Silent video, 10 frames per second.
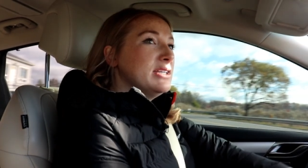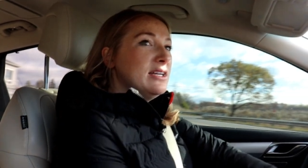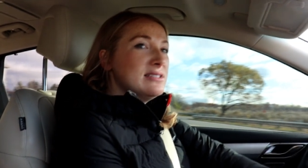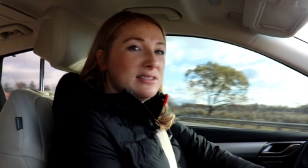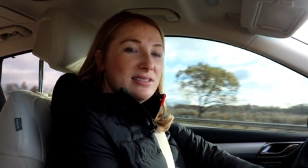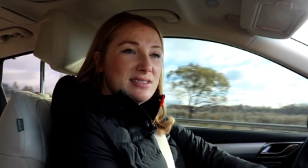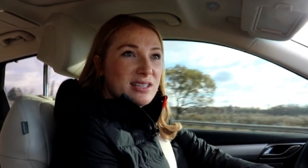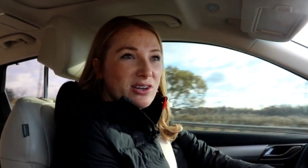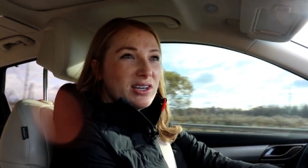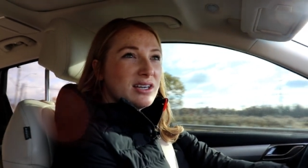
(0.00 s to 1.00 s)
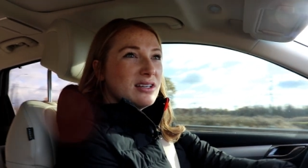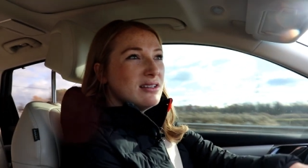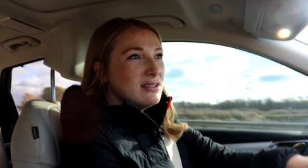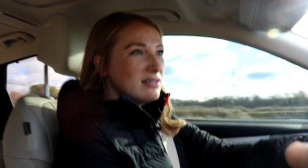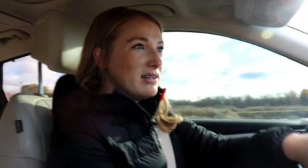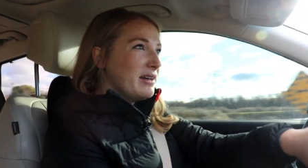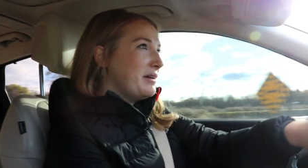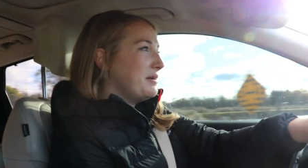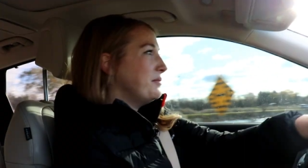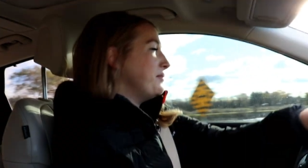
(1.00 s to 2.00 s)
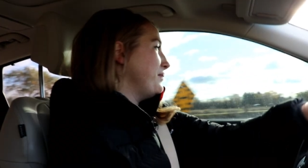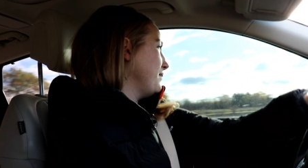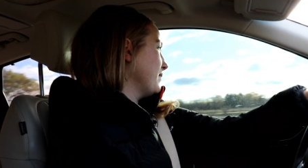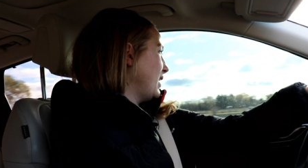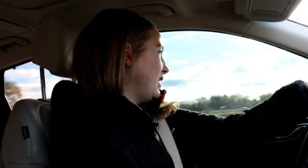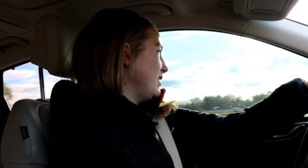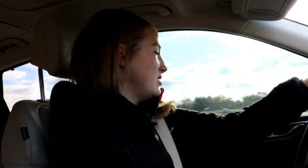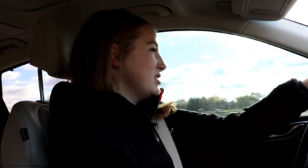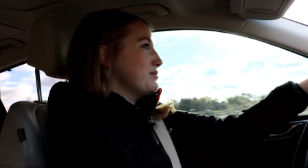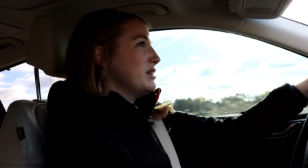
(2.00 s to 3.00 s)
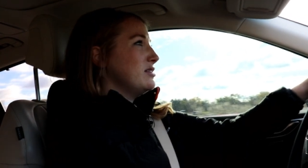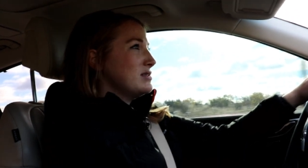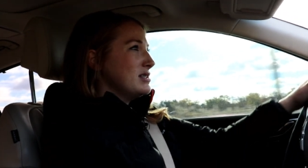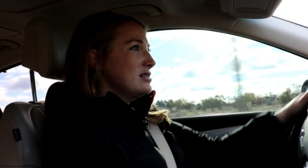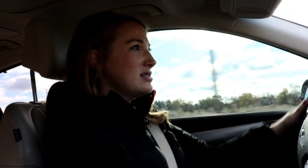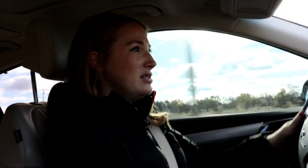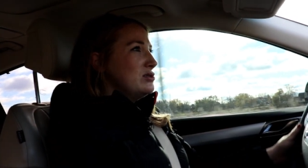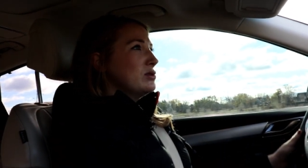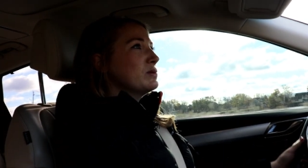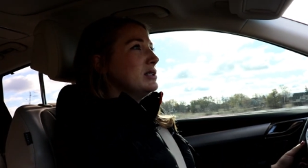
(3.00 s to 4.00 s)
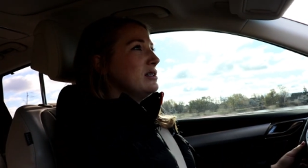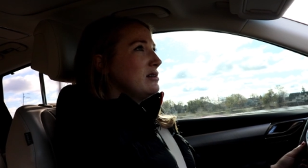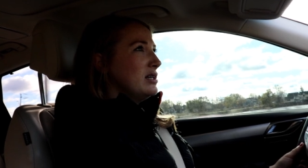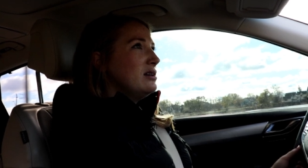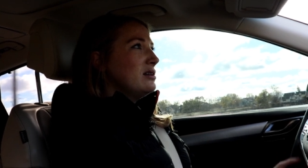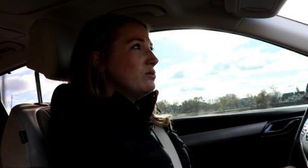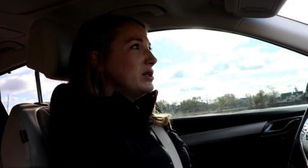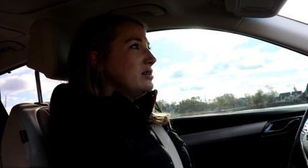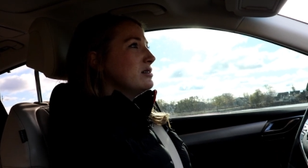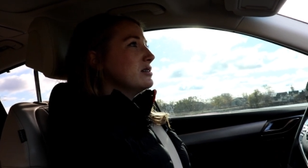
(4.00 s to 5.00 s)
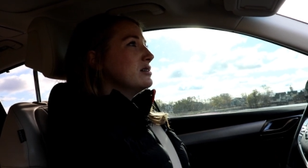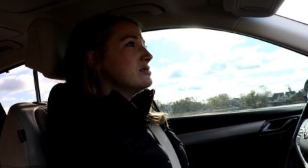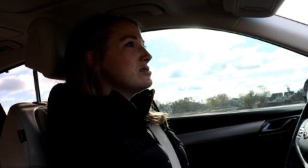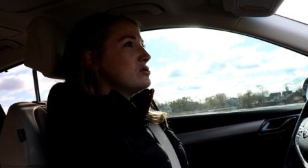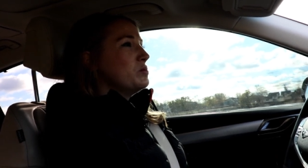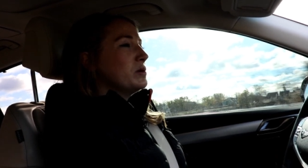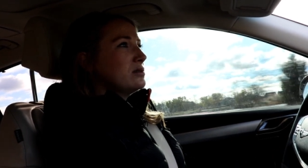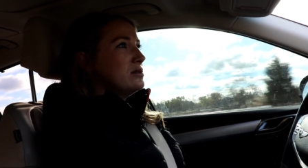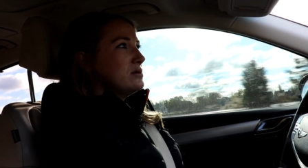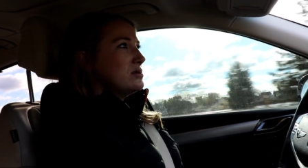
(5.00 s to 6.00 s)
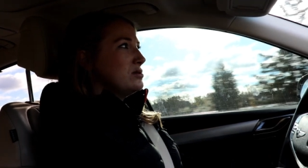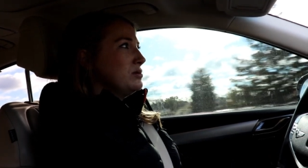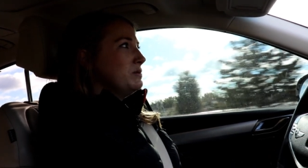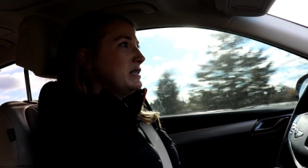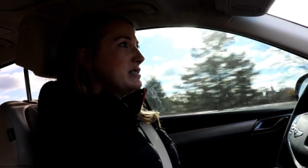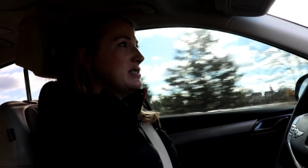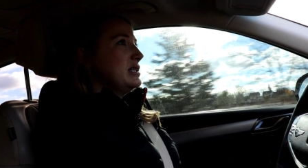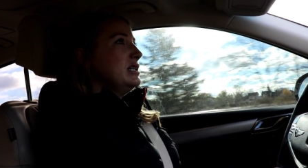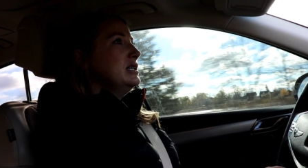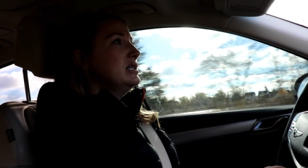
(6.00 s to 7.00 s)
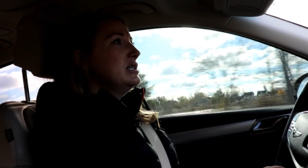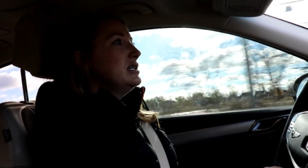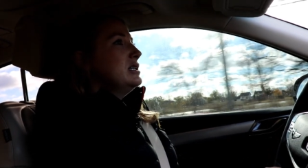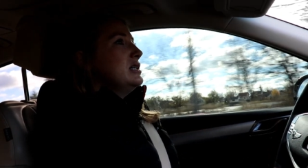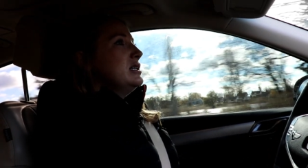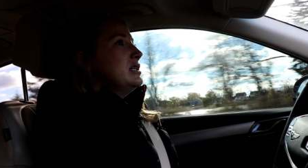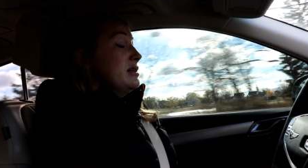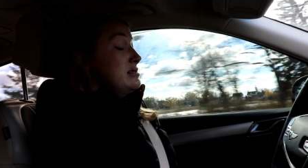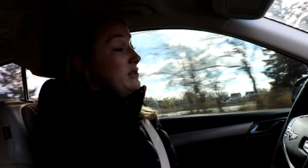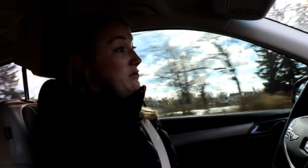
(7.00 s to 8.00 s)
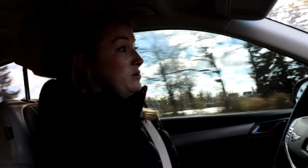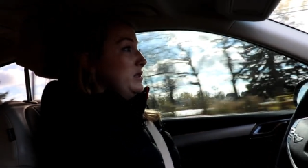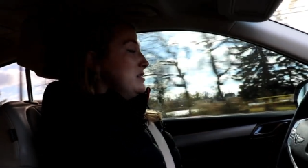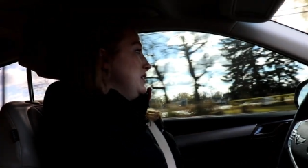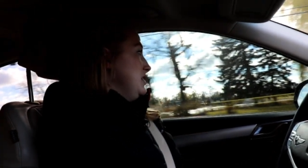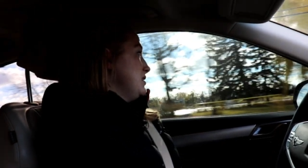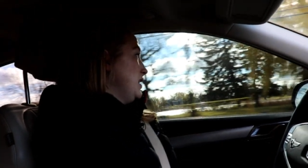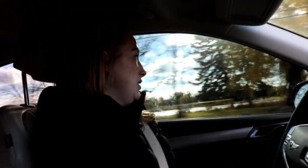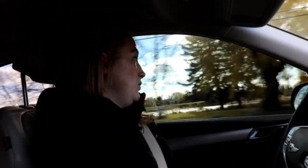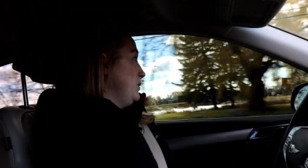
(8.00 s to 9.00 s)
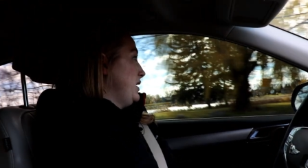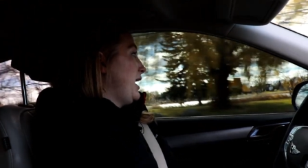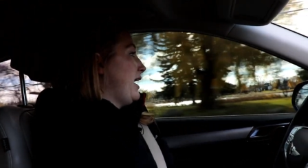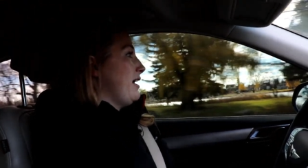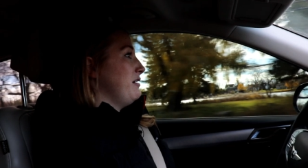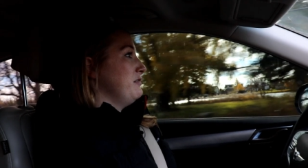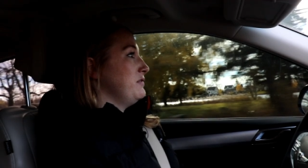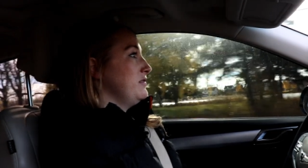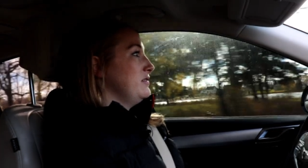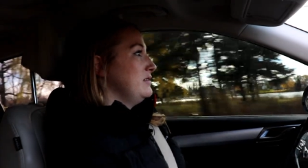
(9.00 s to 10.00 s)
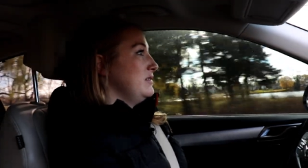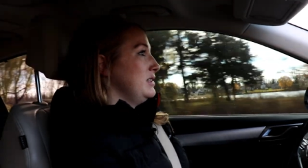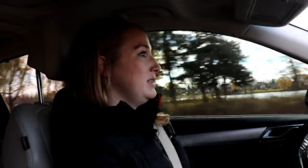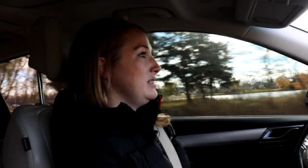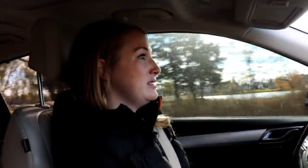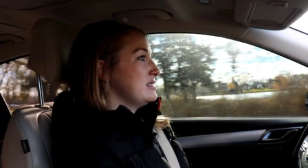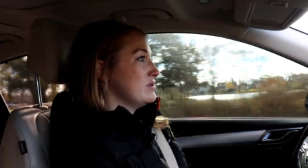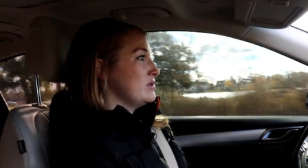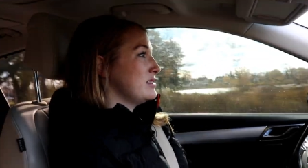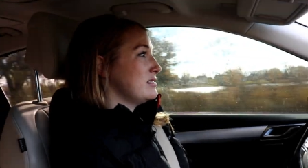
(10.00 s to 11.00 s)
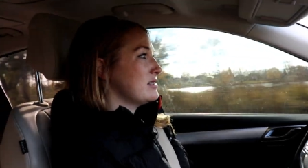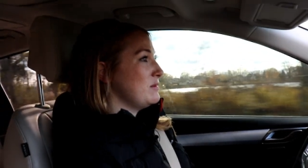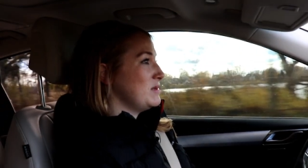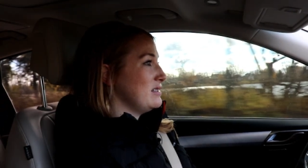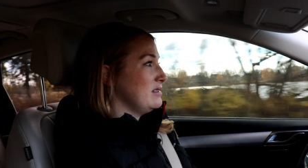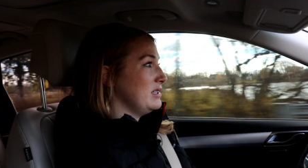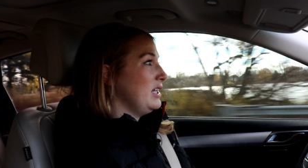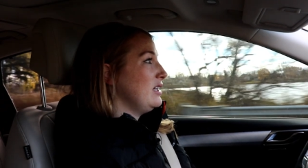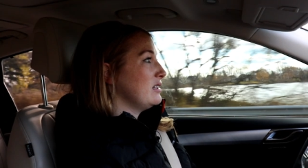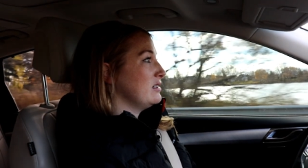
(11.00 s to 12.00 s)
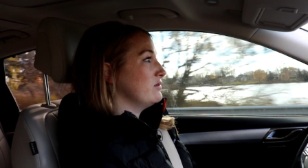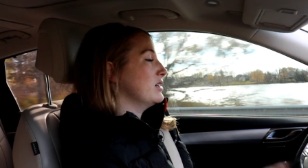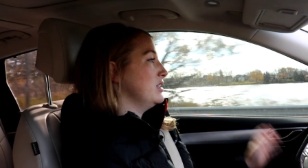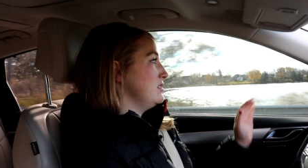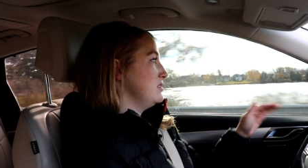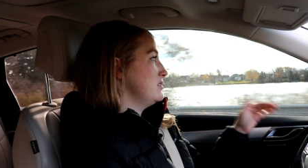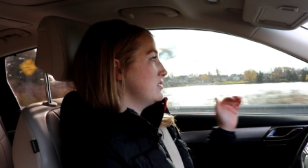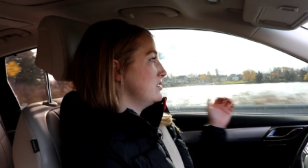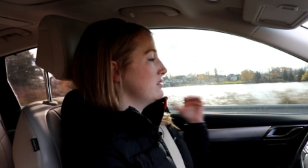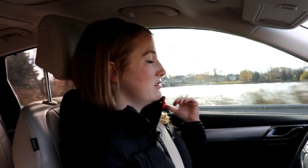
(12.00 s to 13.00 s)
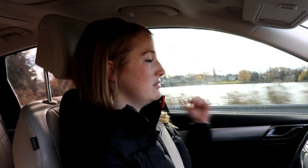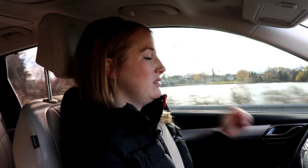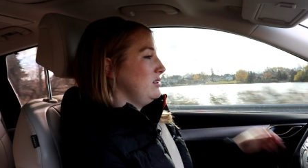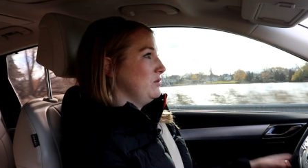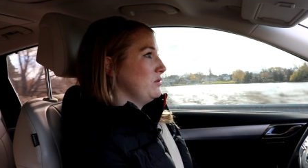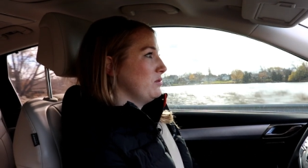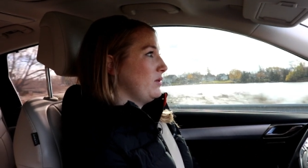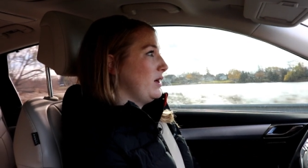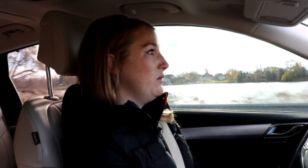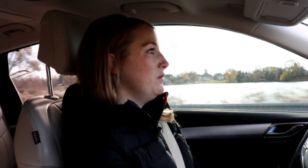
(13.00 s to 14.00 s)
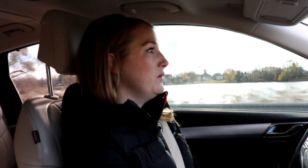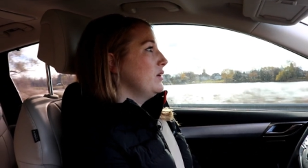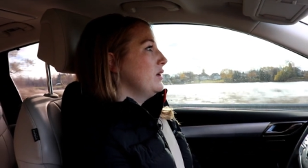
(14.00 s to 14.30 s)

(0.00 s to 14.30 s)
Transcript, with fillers: lakes in this area, um, and it's just one of those things that you don't really think when you're super close to a big city uh, several big cities that you would have these. So this is Gibson Lake, and it runs, you know, throughout.